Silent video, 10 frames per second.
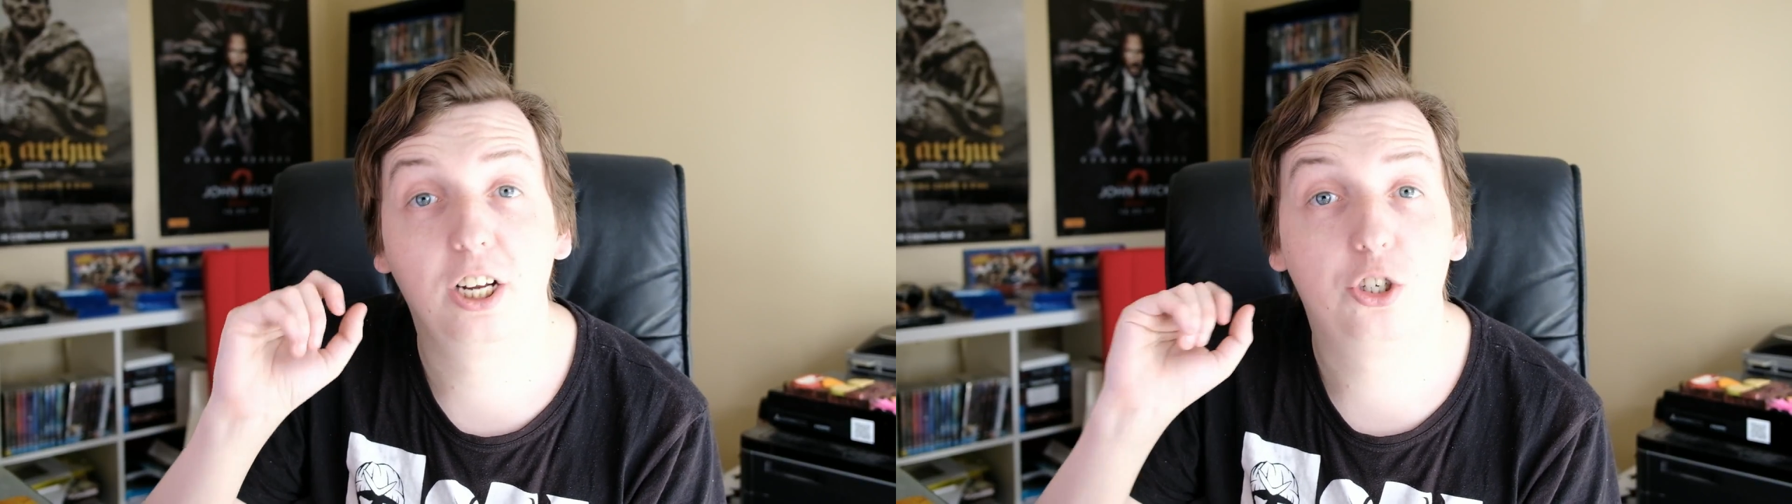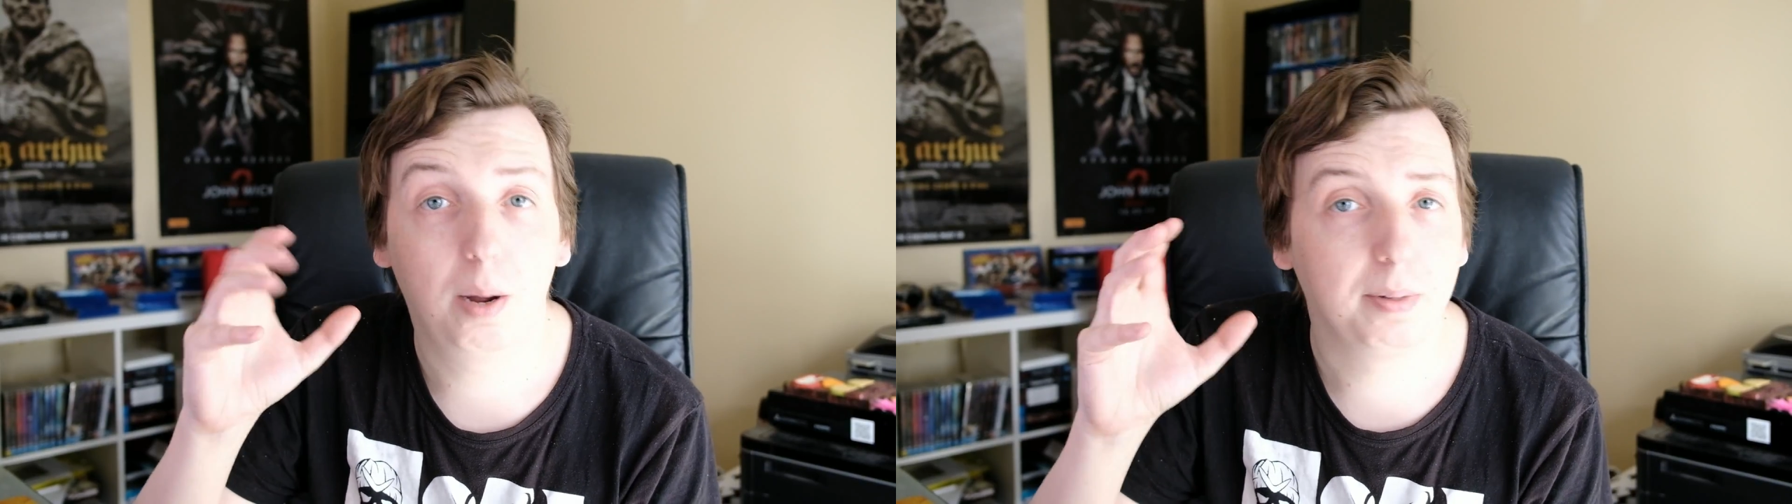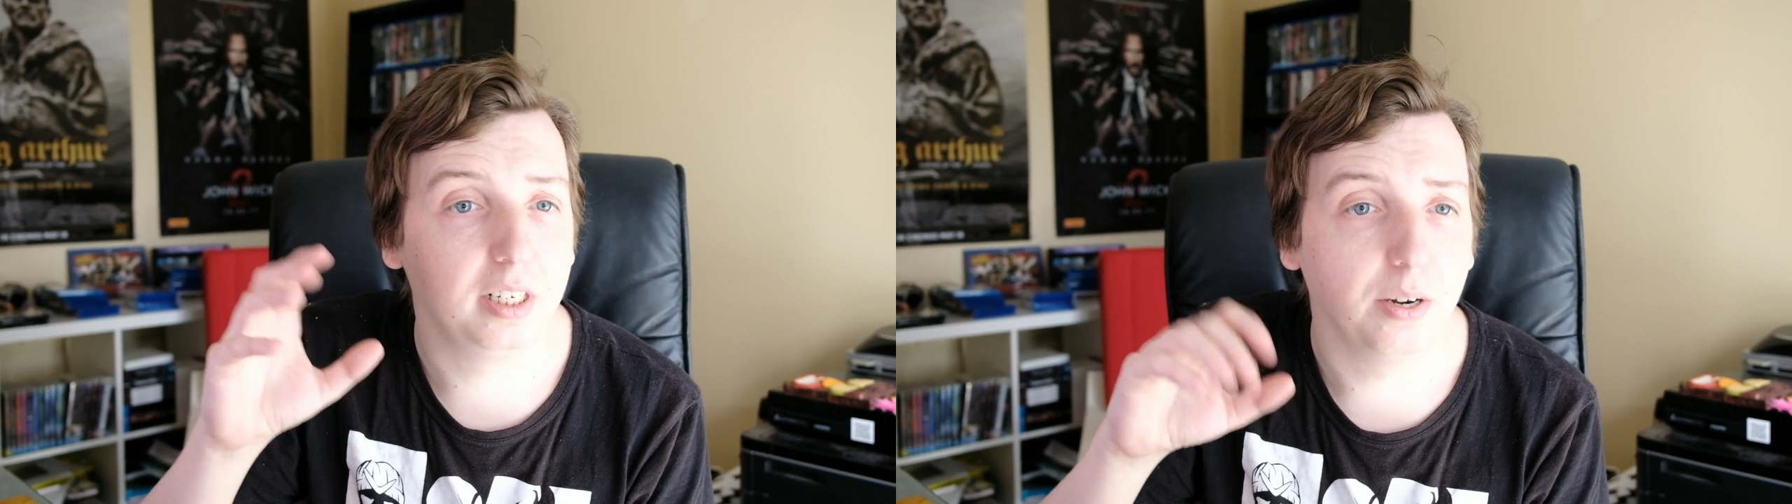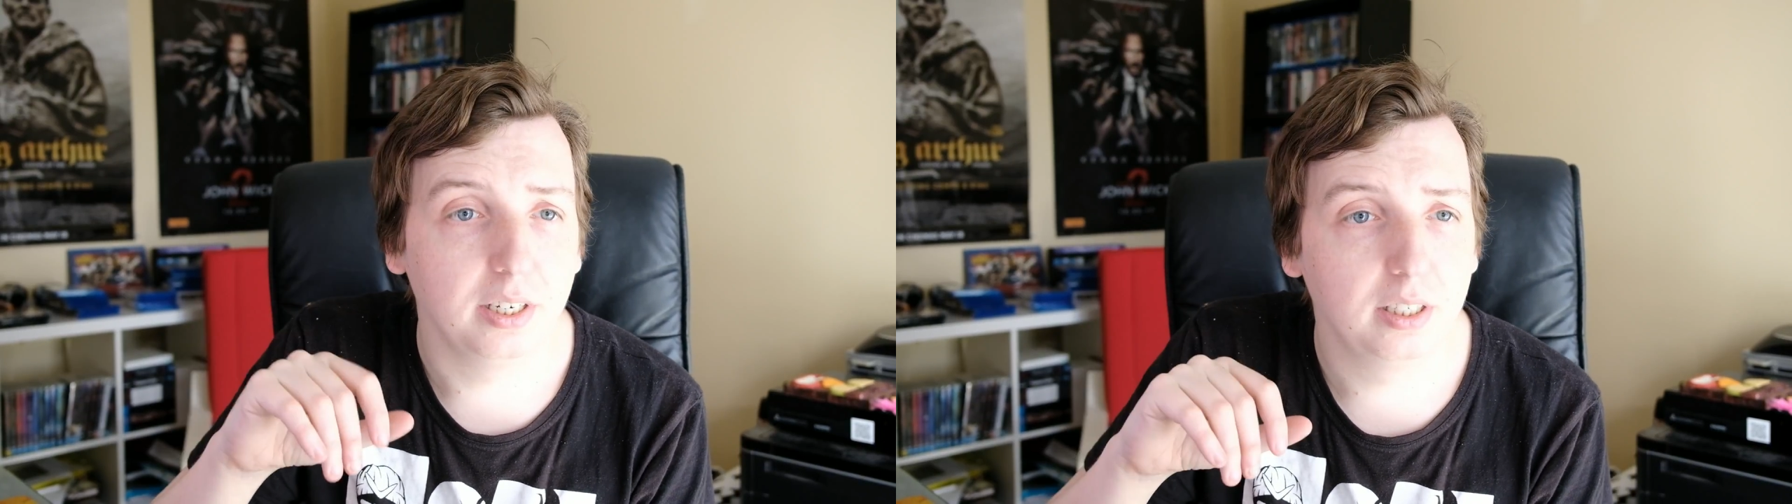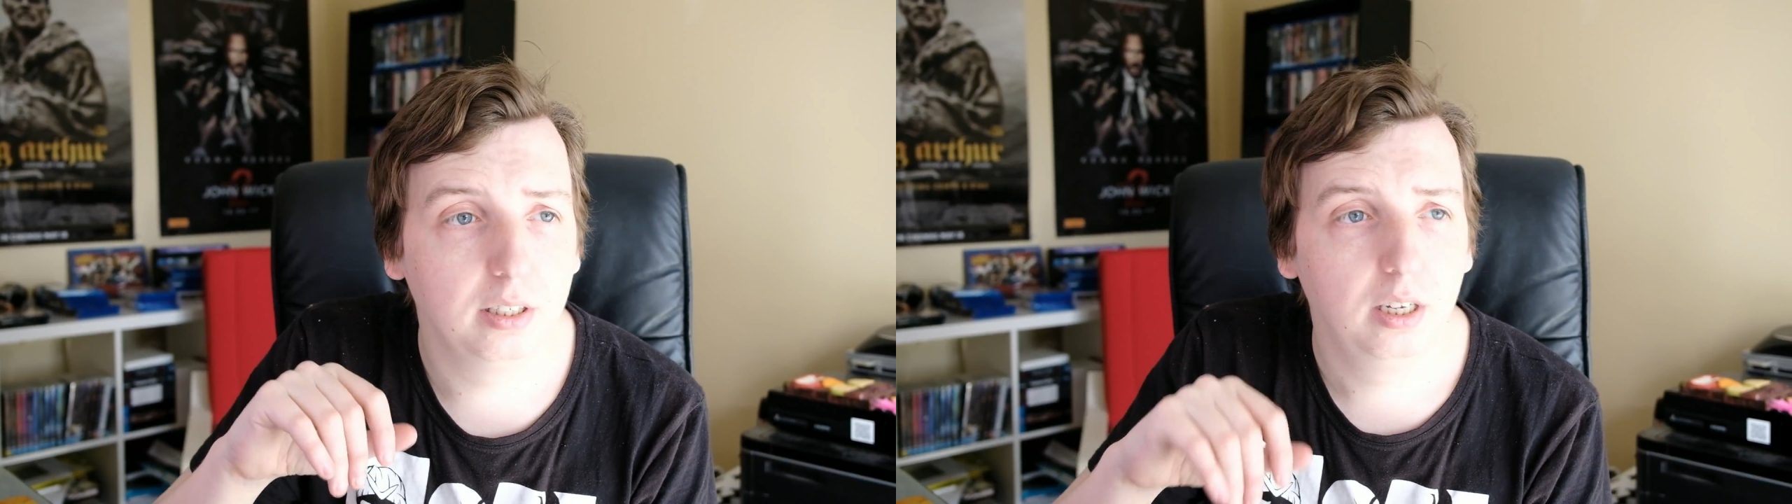Drama
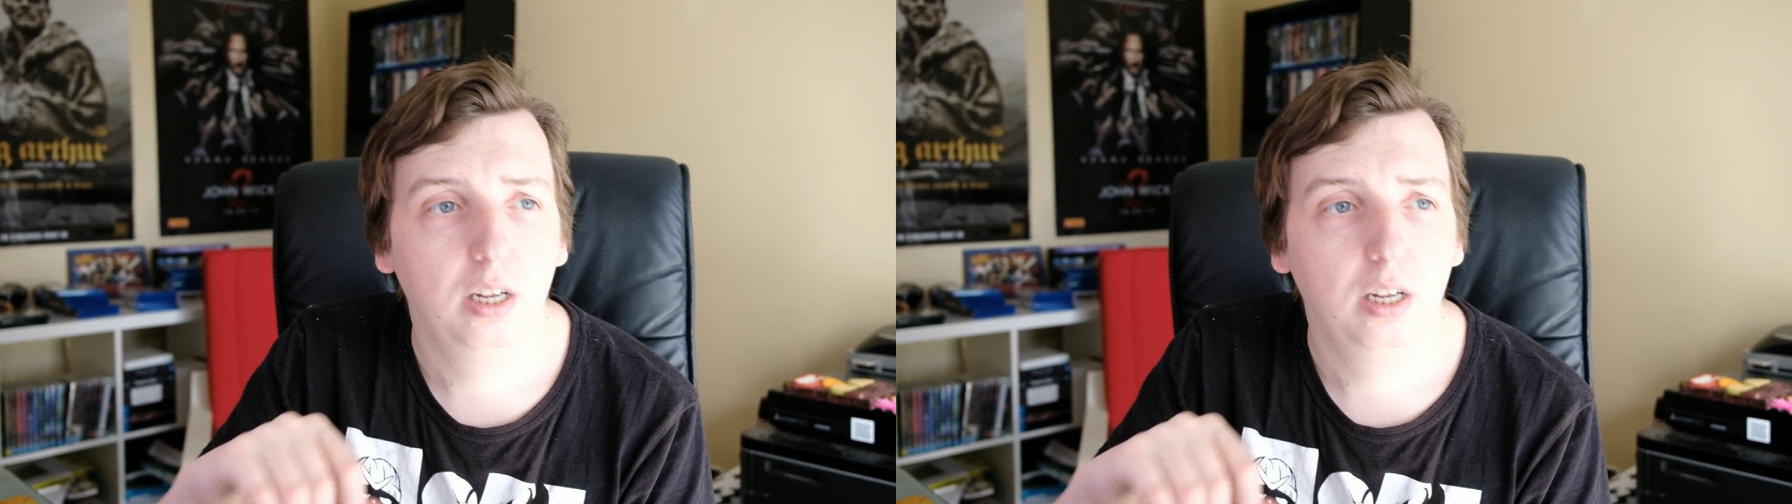Series.